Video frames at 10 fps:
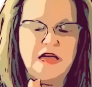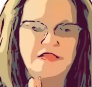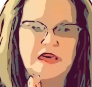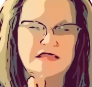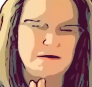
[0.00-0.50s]

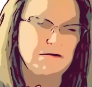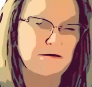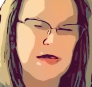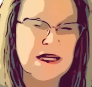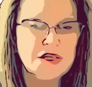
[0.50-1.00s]
They
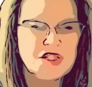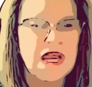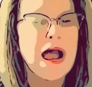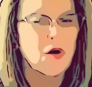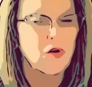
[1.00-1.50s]
diminish
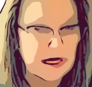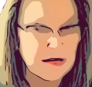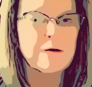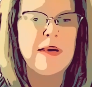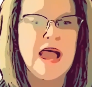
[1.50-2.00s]
our
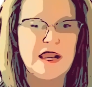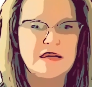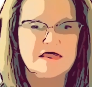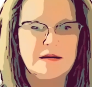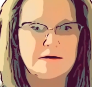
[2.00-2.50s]
impact.